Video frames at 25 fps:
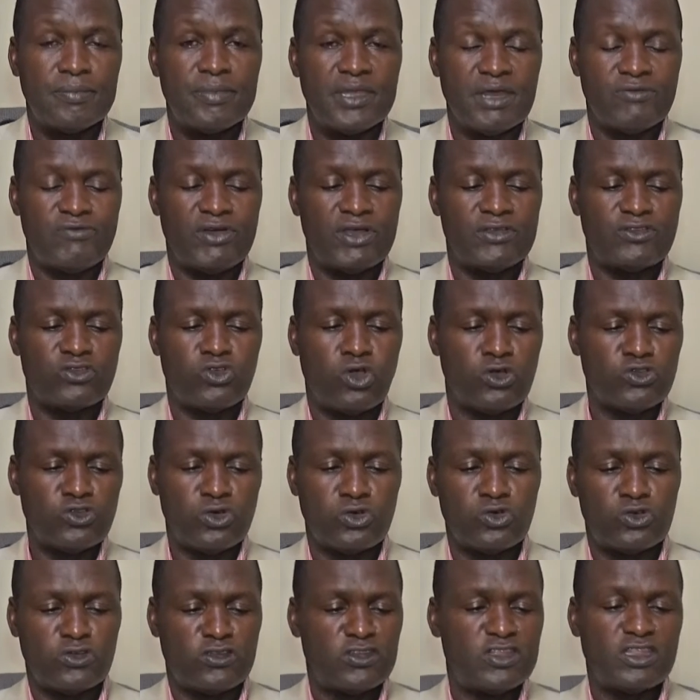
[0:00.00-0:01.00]
The verse goes
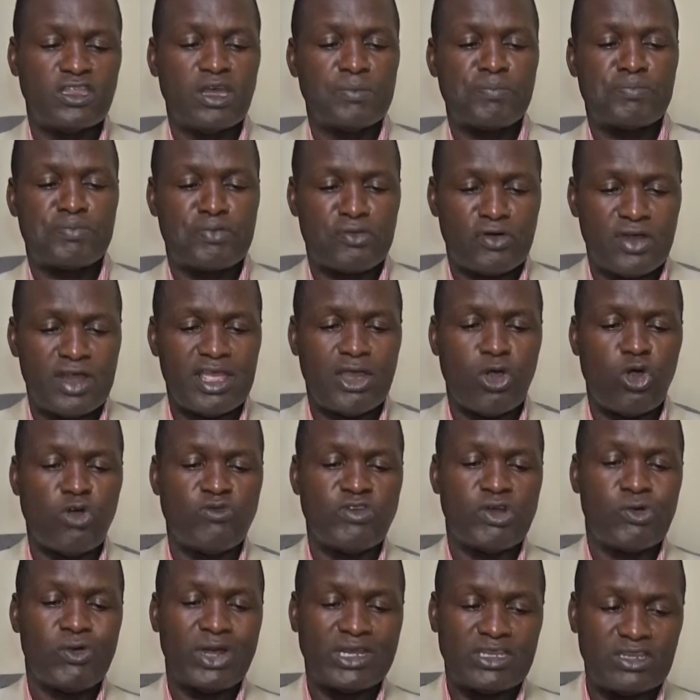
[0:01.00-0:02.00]
on to say that the prayer
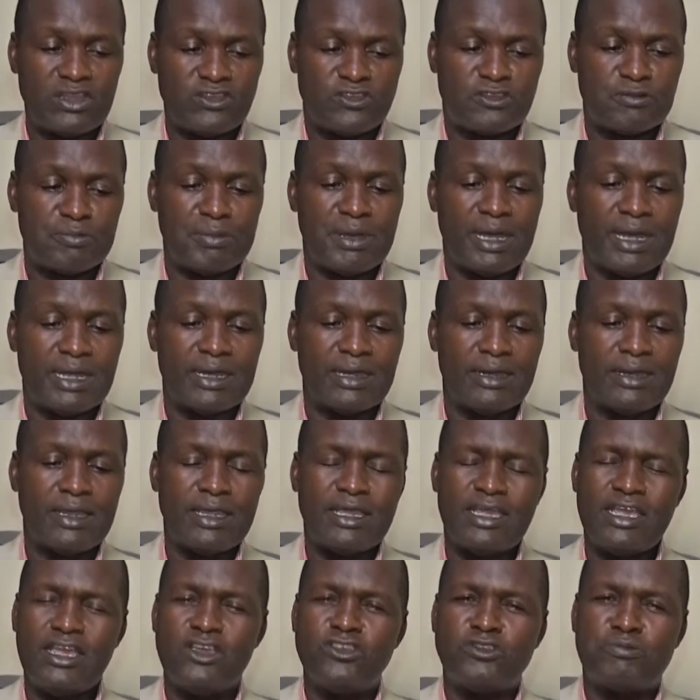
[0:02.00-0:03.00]
of a righteous man
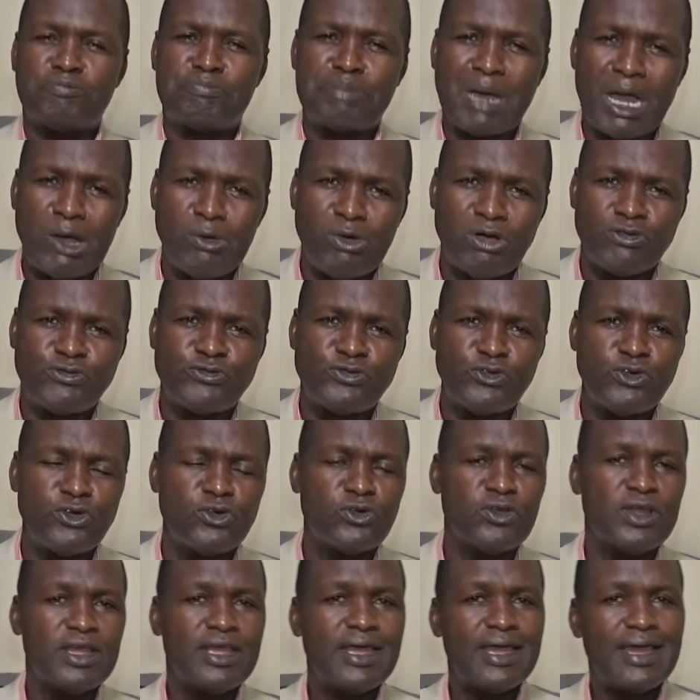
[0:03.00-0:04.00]
is
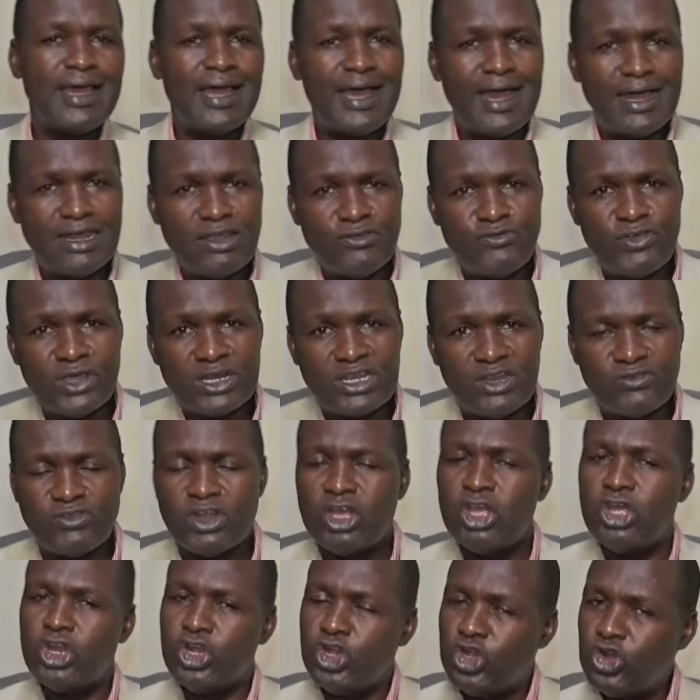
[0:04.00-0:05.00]
powerful and
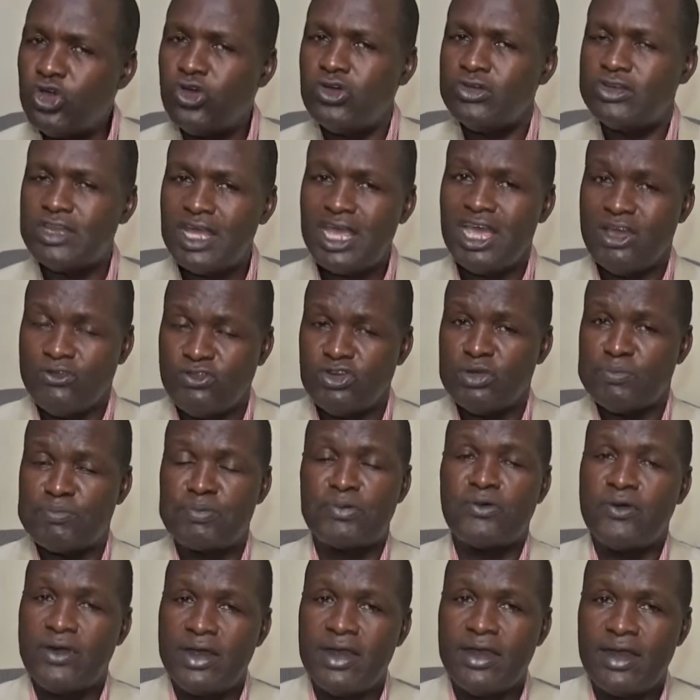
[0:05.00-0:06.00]
effective. Not every
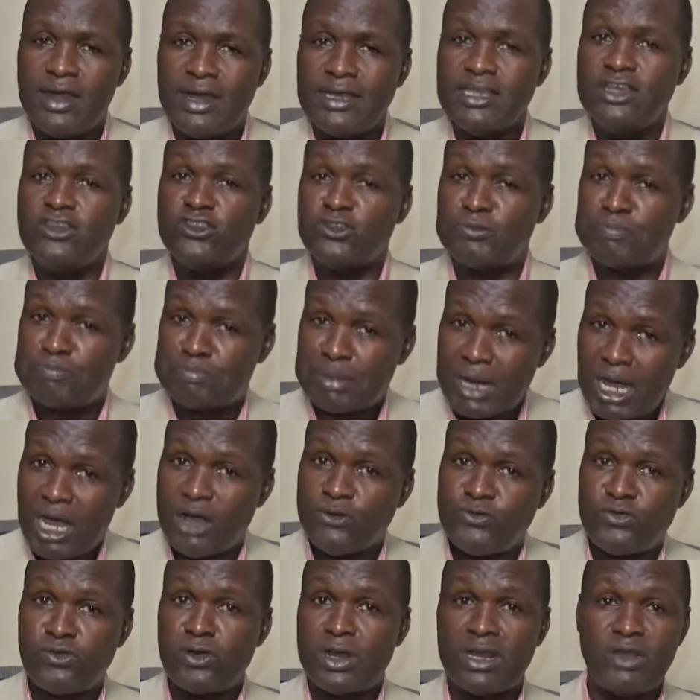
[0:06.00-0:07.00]
prayer is
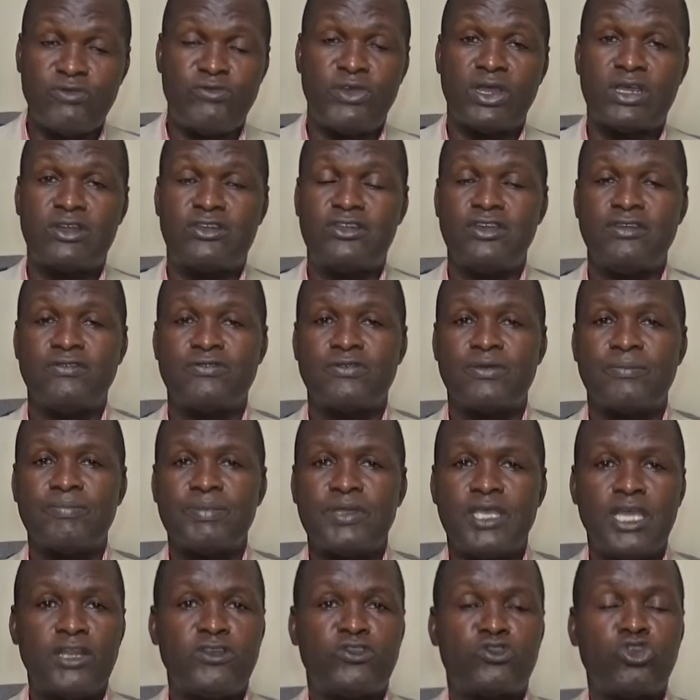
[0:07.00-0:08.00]
powerful and effective.
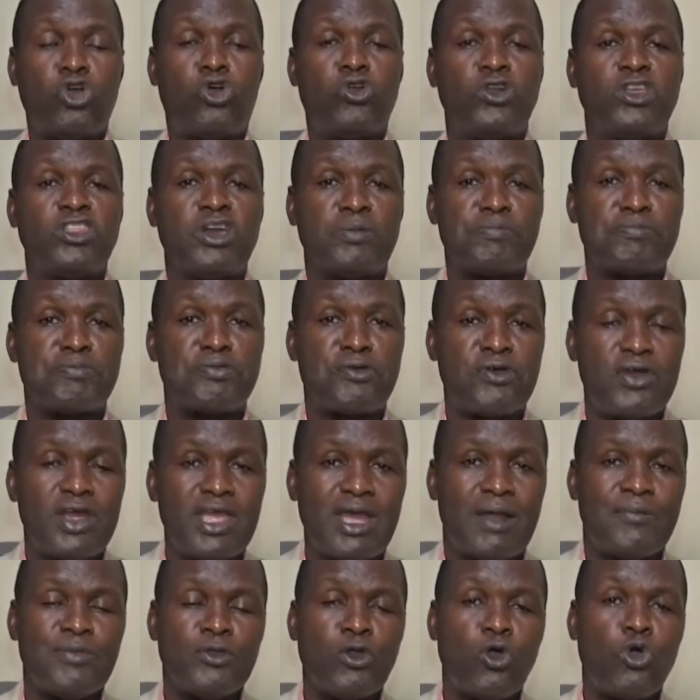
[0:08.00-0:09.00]
It is only the
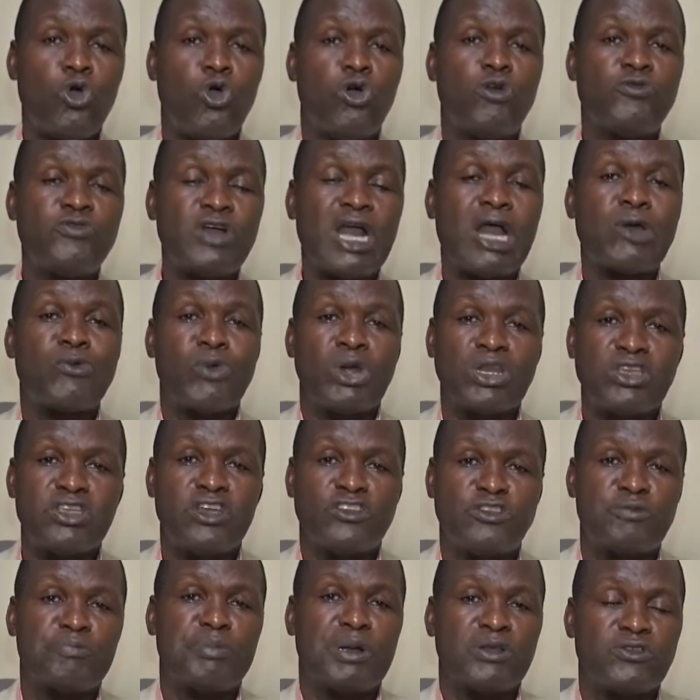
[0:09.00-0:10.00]
prayer of a
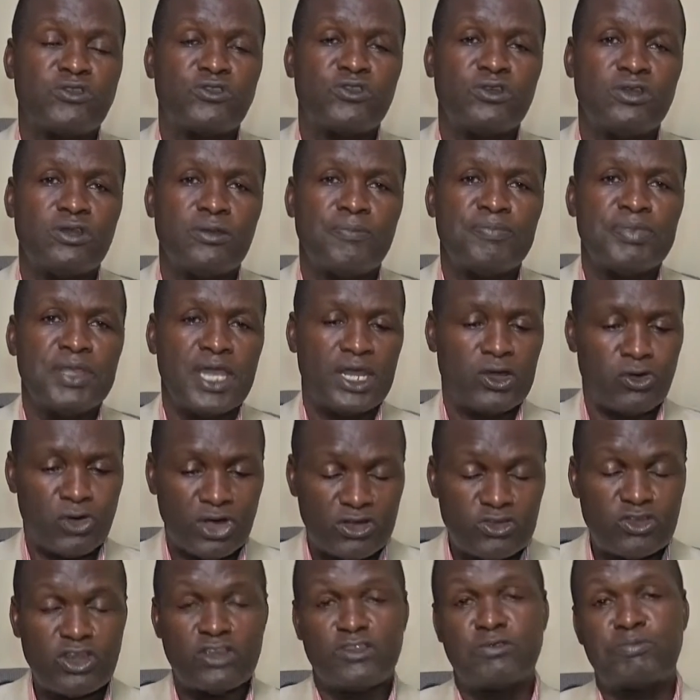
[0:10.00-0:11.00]
righteous person. And a
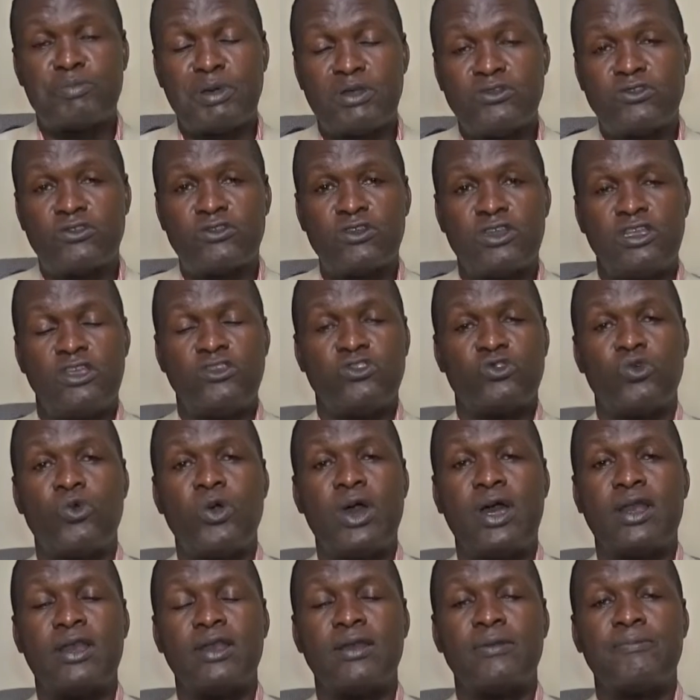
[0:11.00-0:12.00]
righteous person is
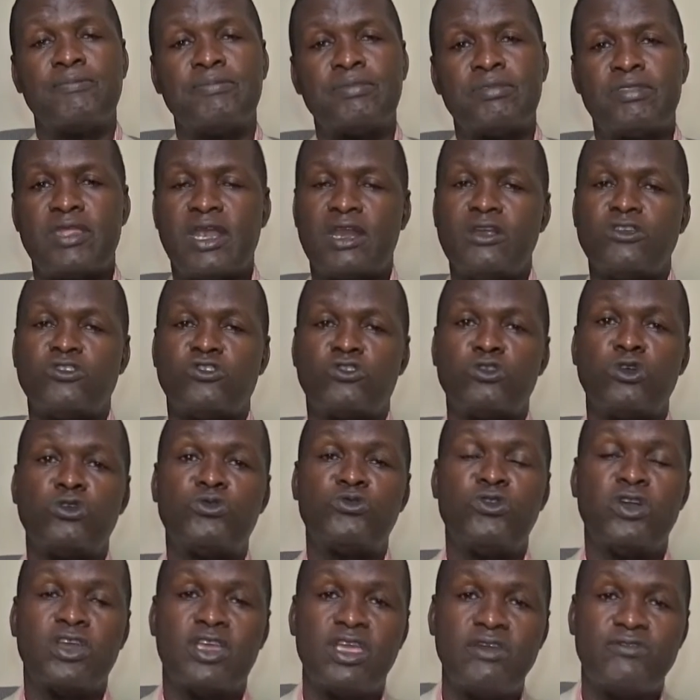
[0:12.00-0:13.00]
one that has sought
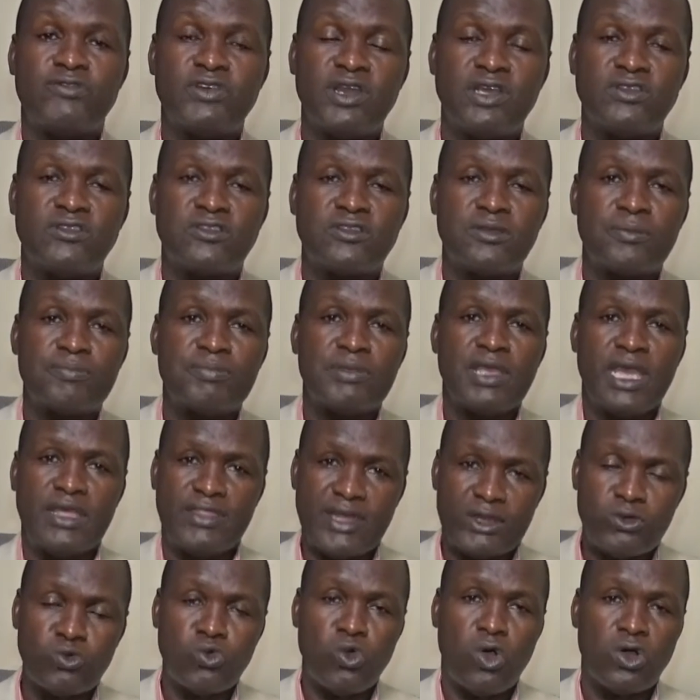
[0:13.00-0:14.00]
forgiveness and
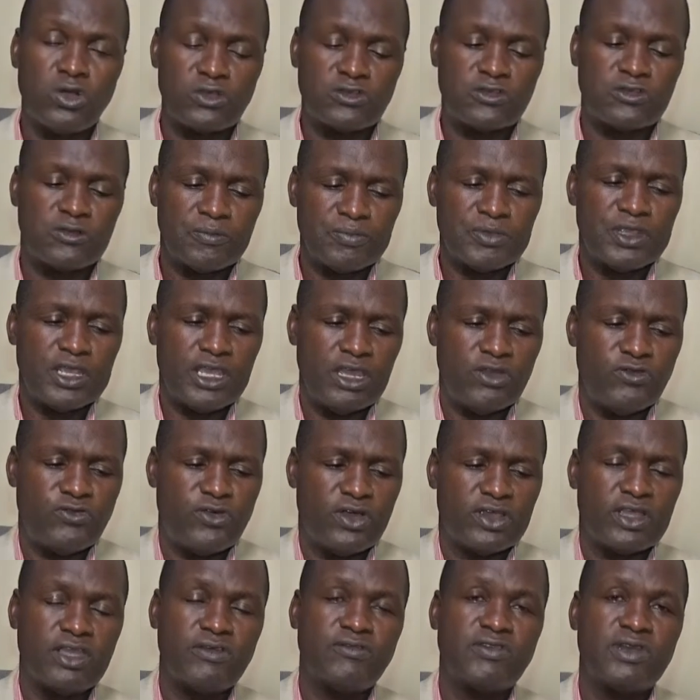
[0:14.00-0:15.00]
that walks in
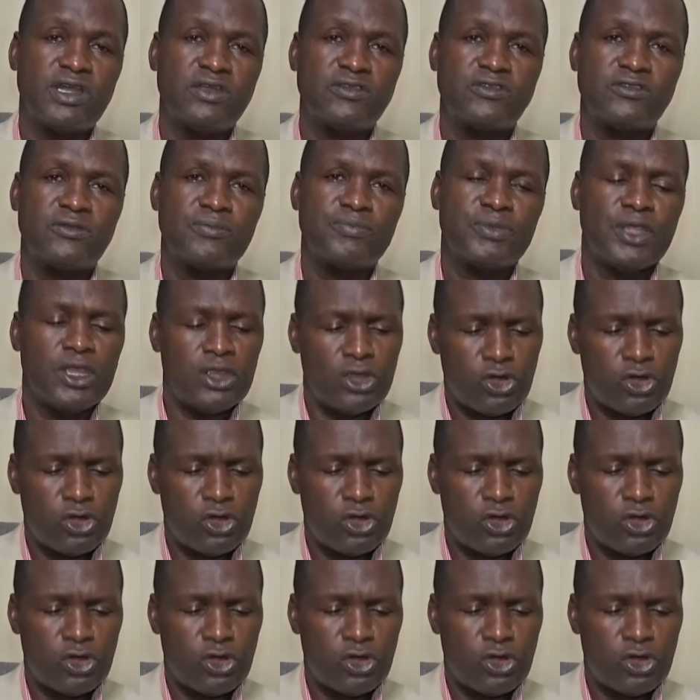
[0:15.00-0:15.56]
forgiveness.